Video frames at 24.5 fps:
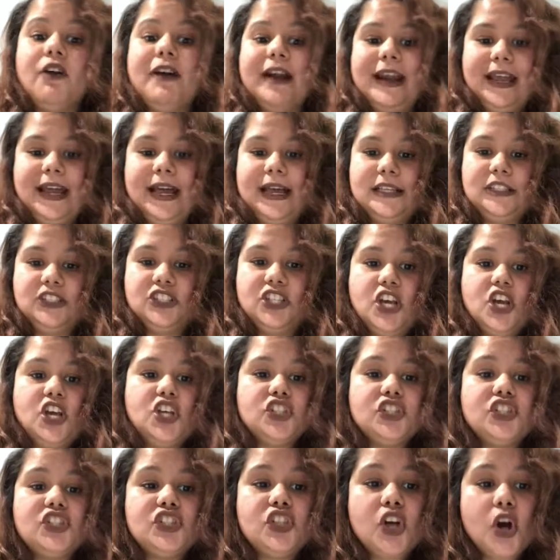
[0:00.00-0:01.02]
Alright guys,
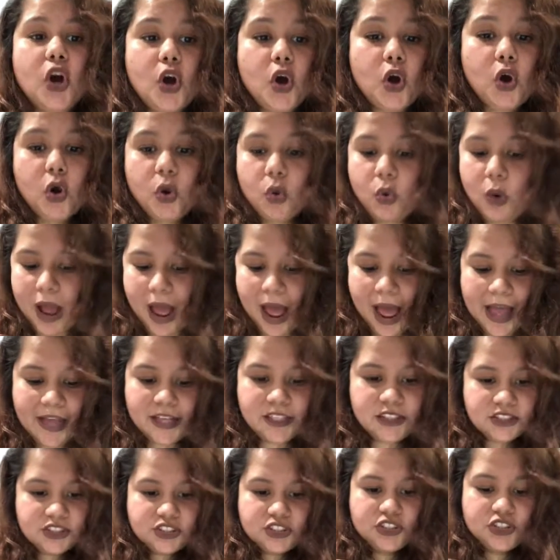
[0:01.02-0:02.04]
so
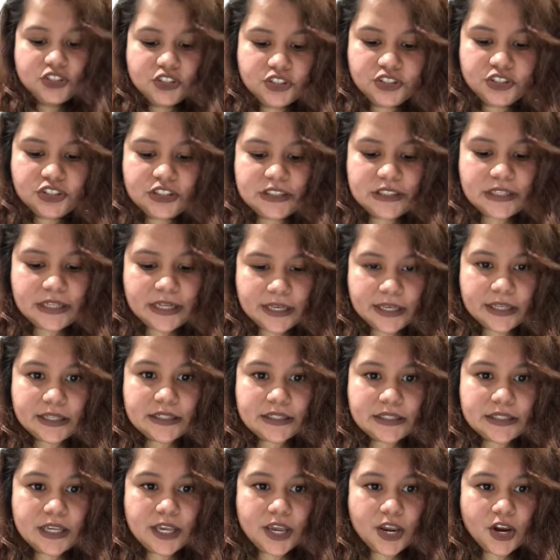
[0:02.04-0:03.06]
I just searched
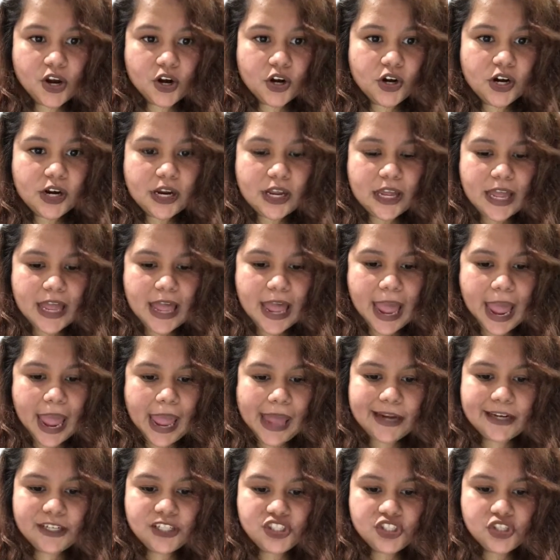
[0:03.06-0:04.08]
NYX here,
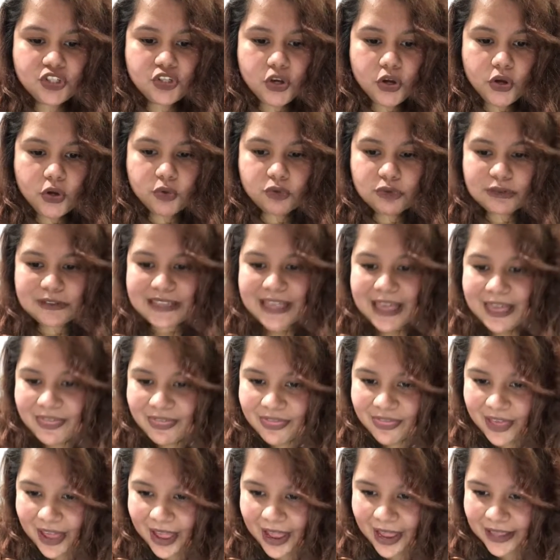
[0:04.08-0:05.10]
and it shows
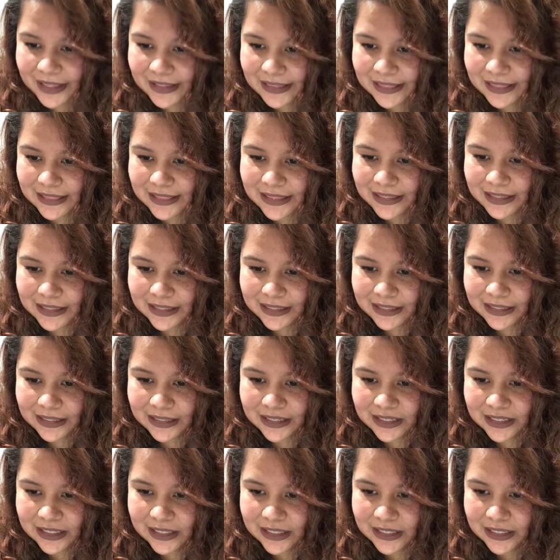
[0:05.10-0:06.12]
that
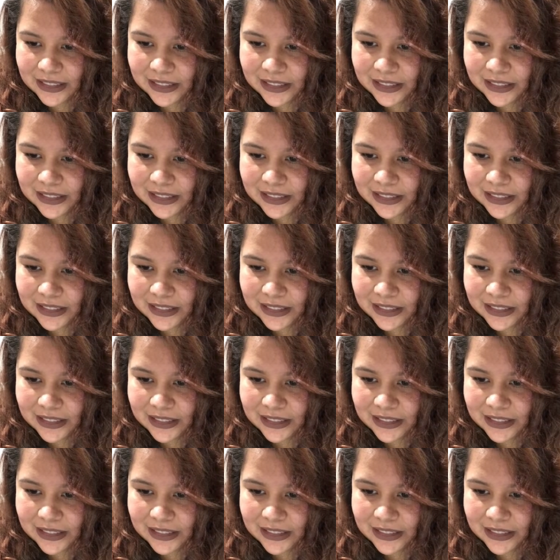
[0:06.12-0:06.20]
the